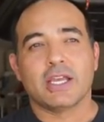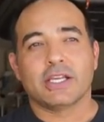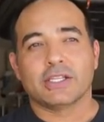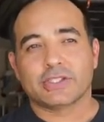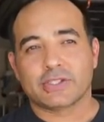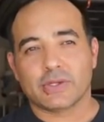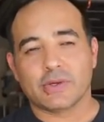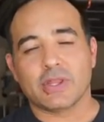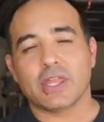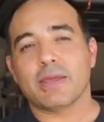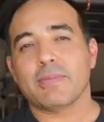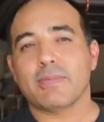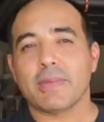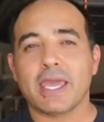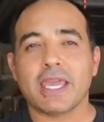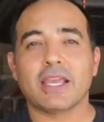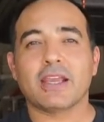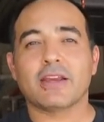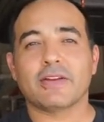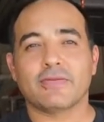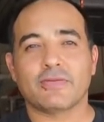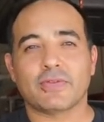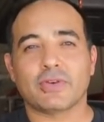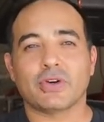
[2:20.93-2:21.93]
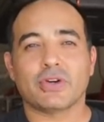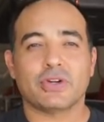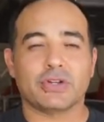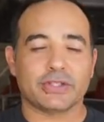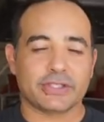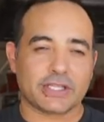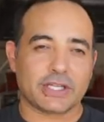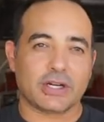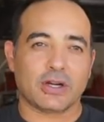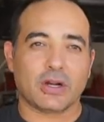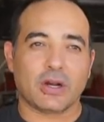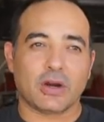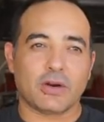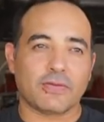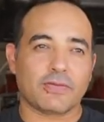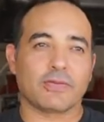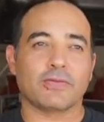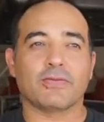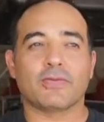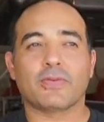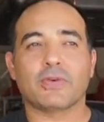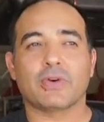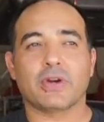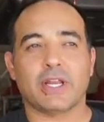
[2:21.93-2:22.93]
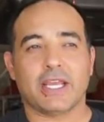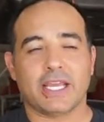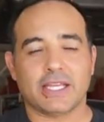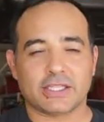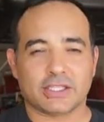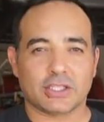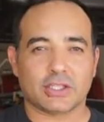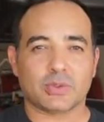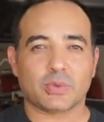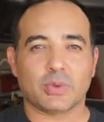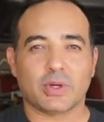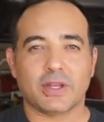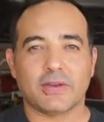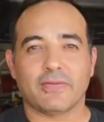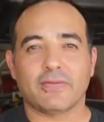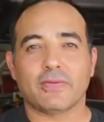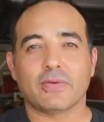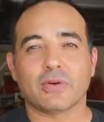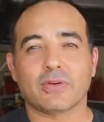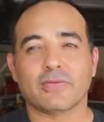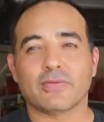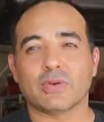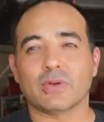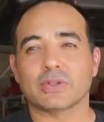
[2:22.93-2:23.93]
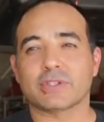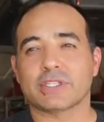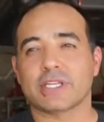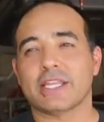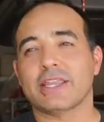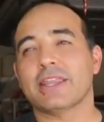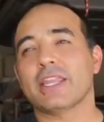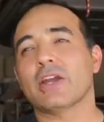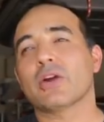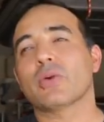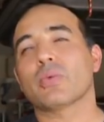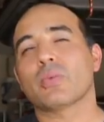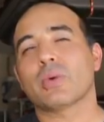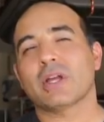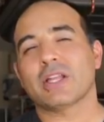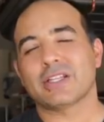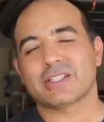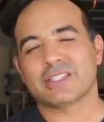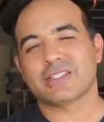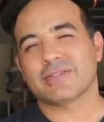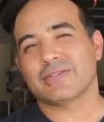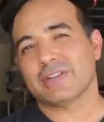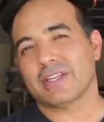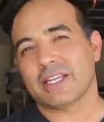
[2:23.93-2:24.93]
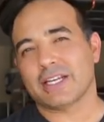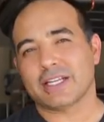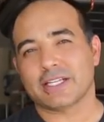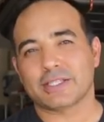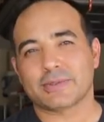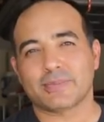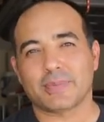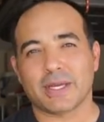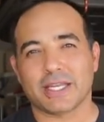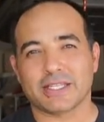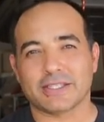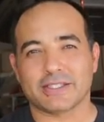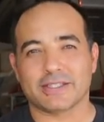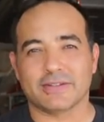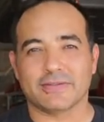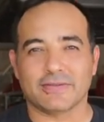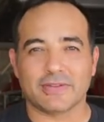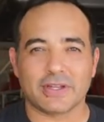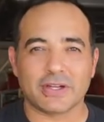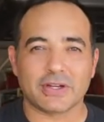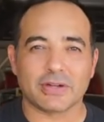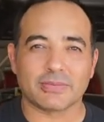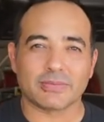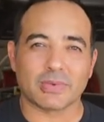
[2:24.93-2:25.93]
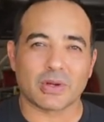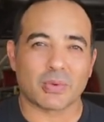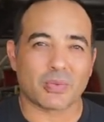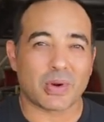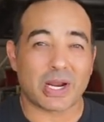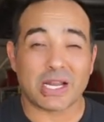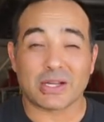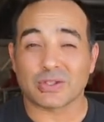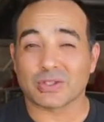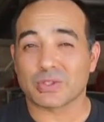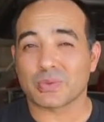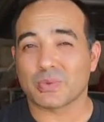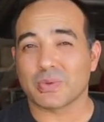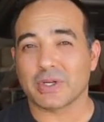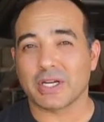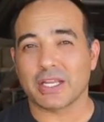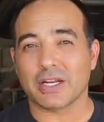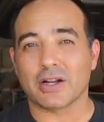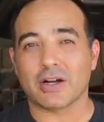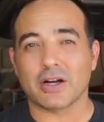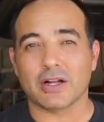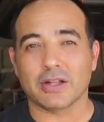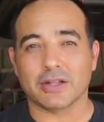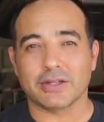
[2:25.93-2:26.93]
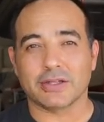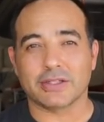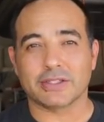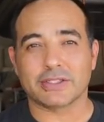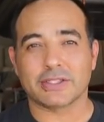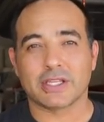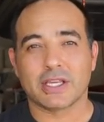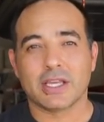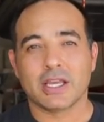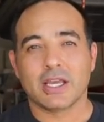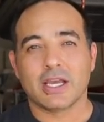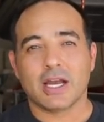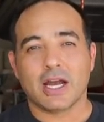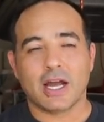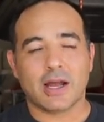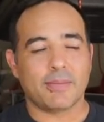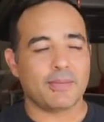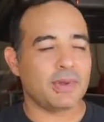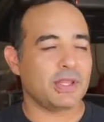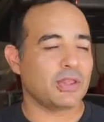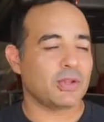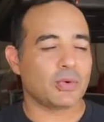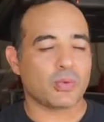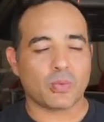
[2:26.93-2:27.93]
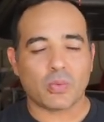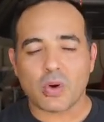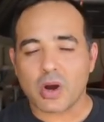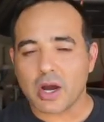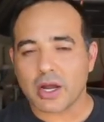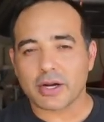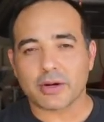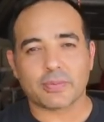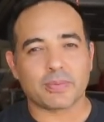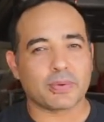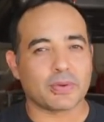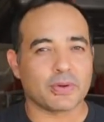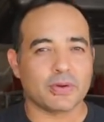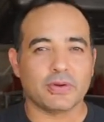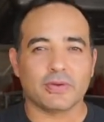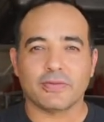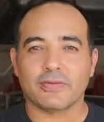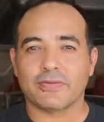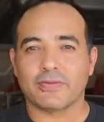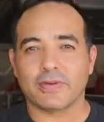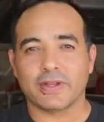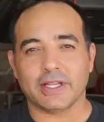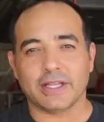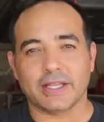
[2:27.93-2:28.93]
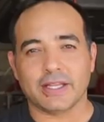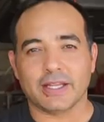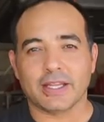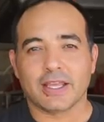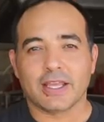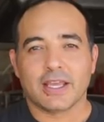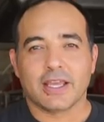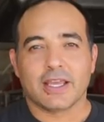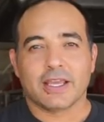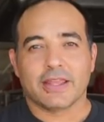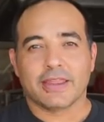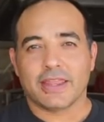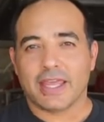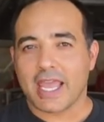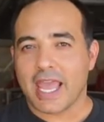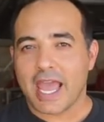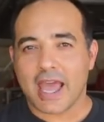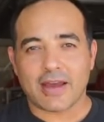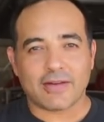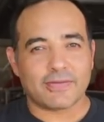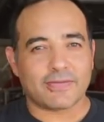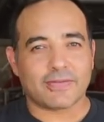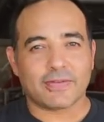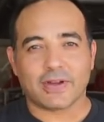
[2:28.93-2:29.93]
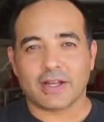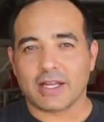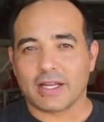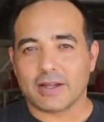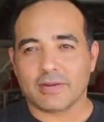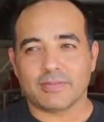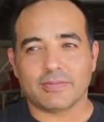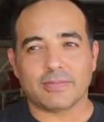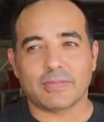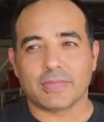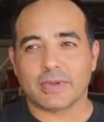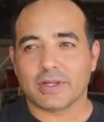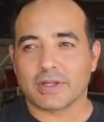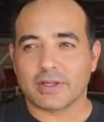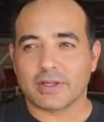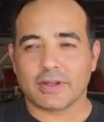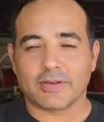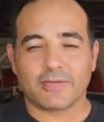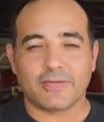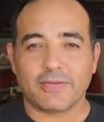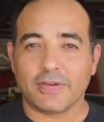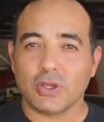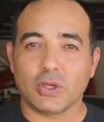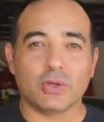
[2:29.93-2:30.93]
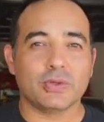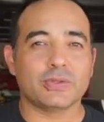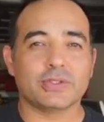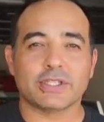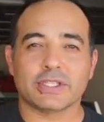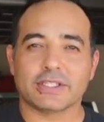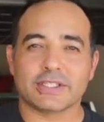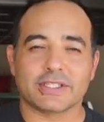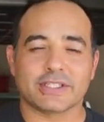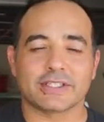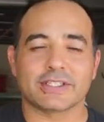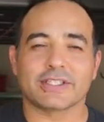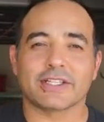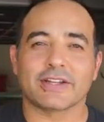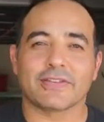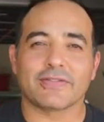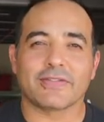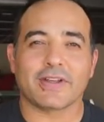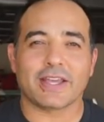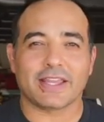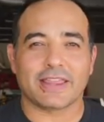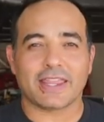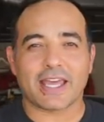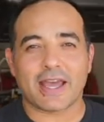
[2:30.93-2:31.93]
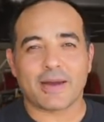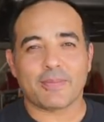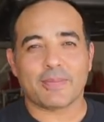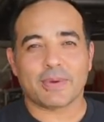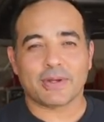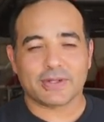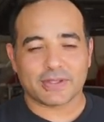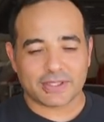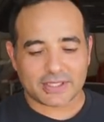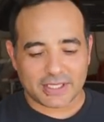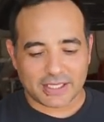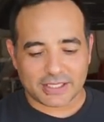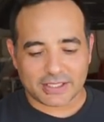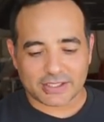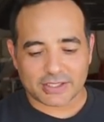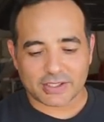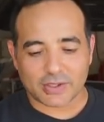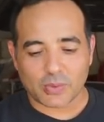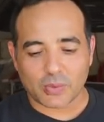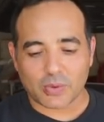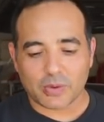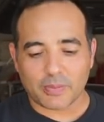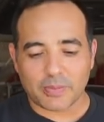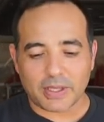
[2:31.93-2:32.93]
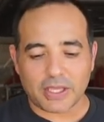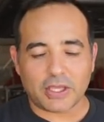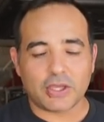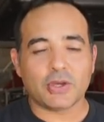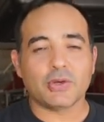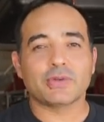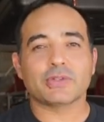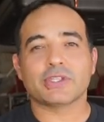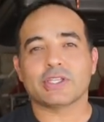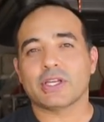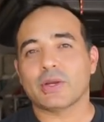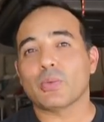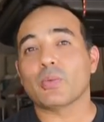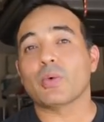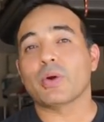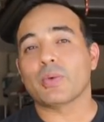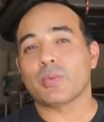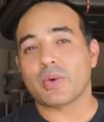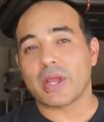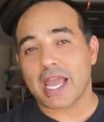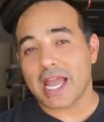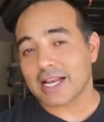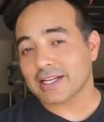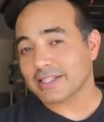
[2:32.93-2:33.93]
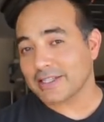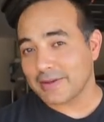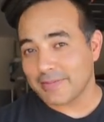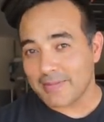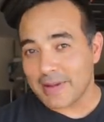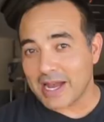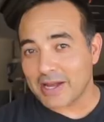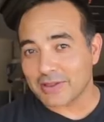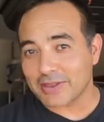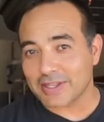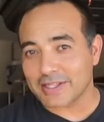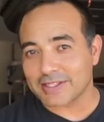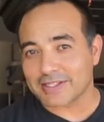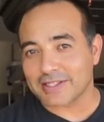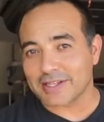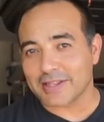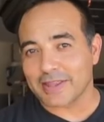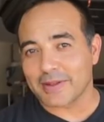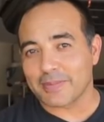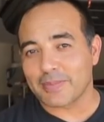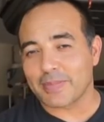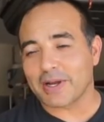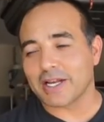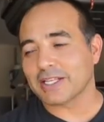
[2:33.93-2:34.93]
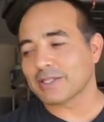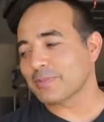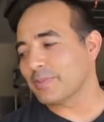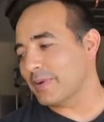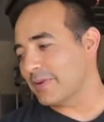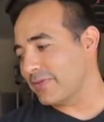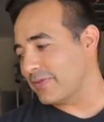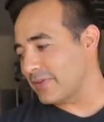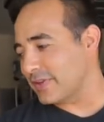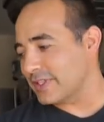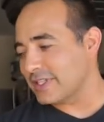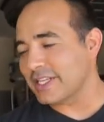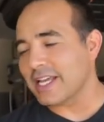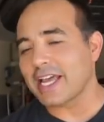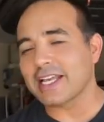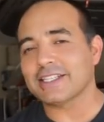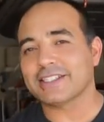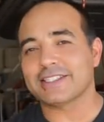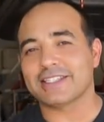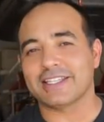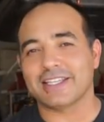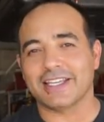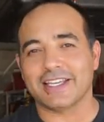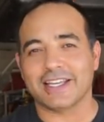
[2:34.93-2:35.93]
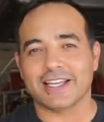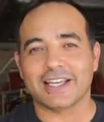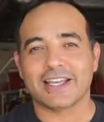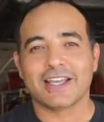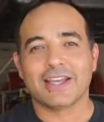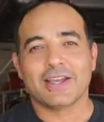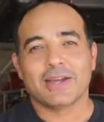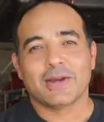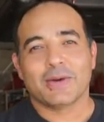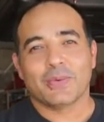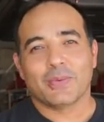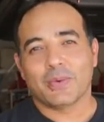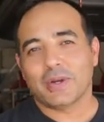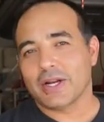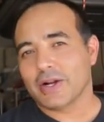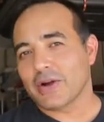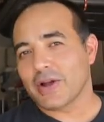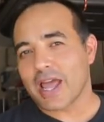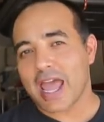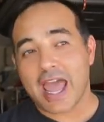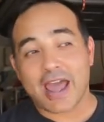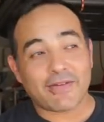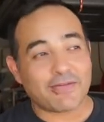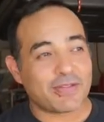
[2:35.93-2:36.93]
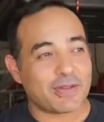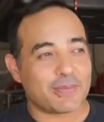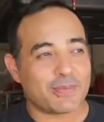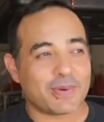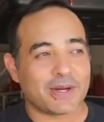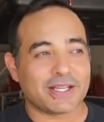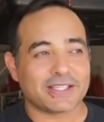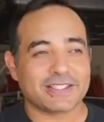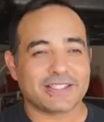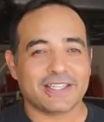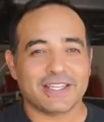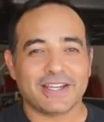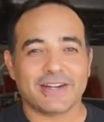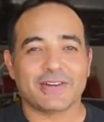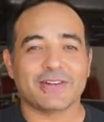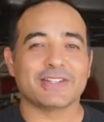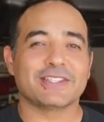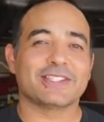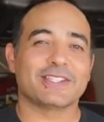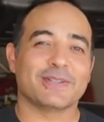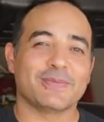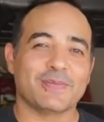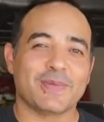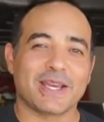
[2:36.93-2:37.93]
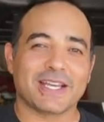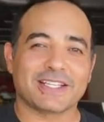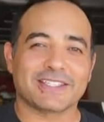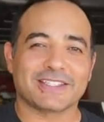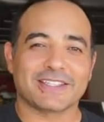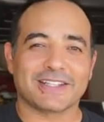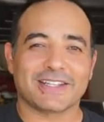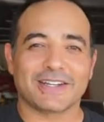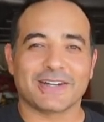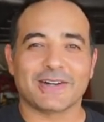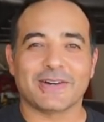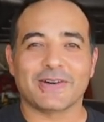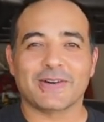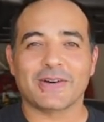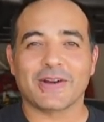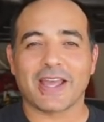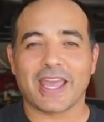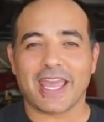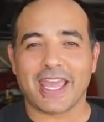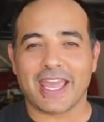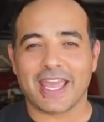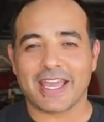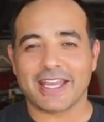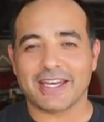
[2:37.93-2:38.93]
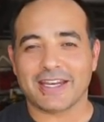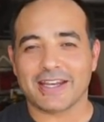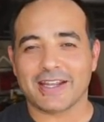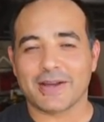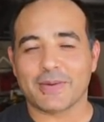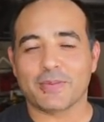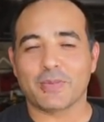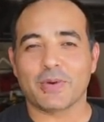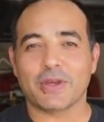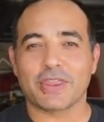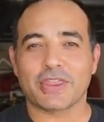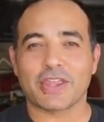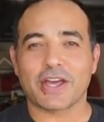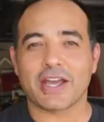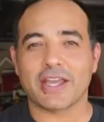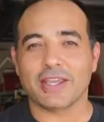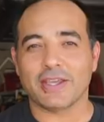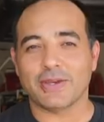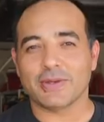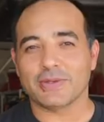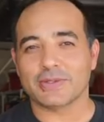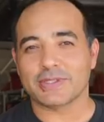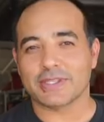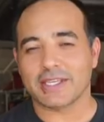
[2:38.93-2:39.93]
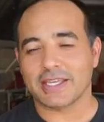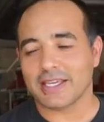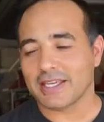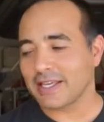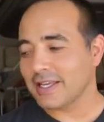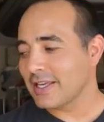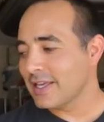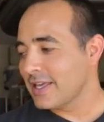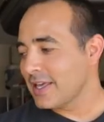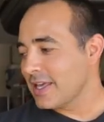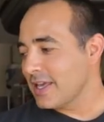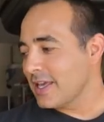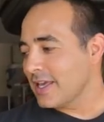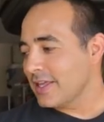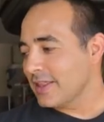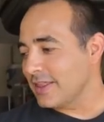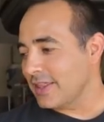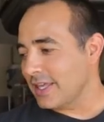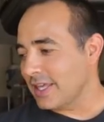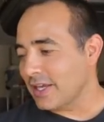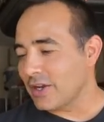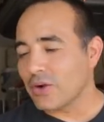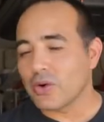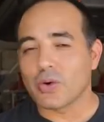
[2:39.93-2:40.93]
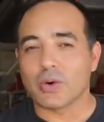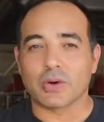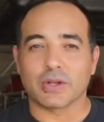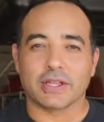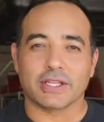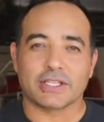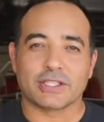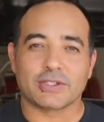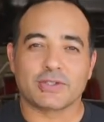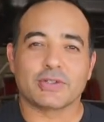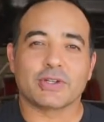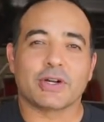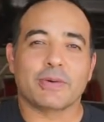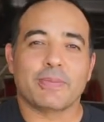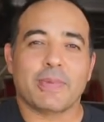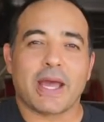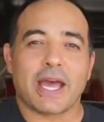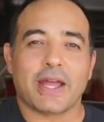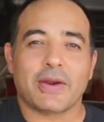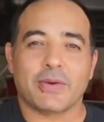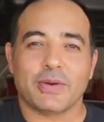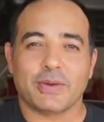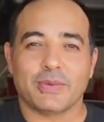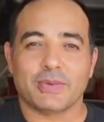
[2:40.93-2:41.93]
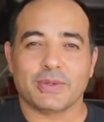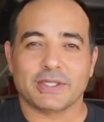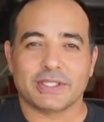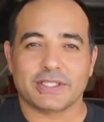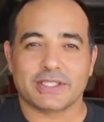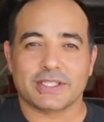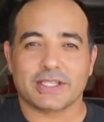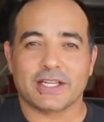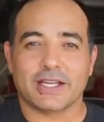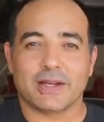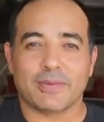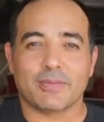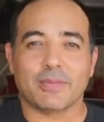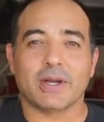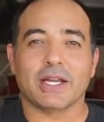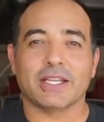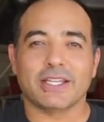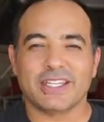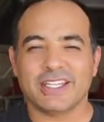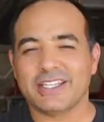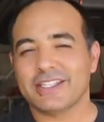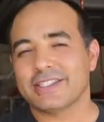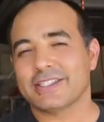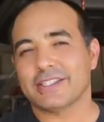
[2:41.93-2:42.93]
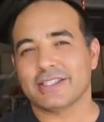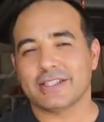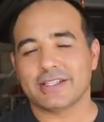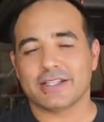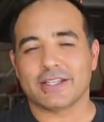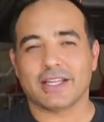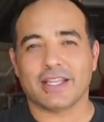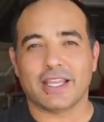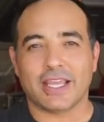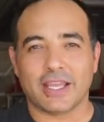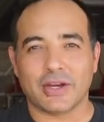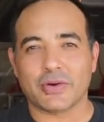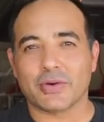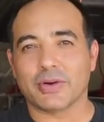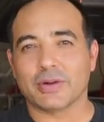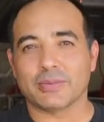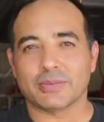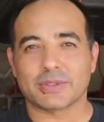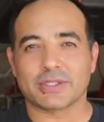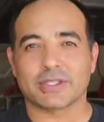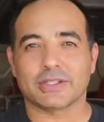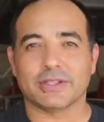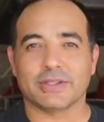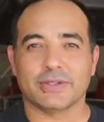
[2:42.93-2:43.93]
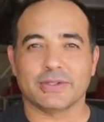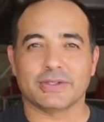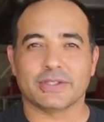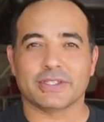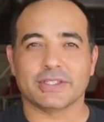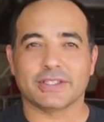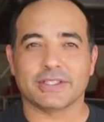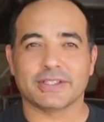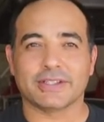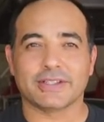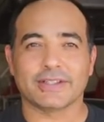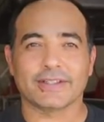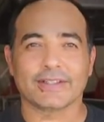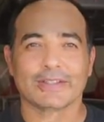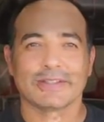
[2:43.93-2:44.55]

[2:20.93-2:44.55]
So they make converters that'll go from 48 to 24 volts, and they're relatively inexpensive. They're around $20, and they're waterproof, and they have fuses and stuff like that built in. So we'll be using, when we actually mount this on the bus, but for testing, we don't have the bus here. It's in Mexico, and we thought using the cordless drill battery was a decent interim solution.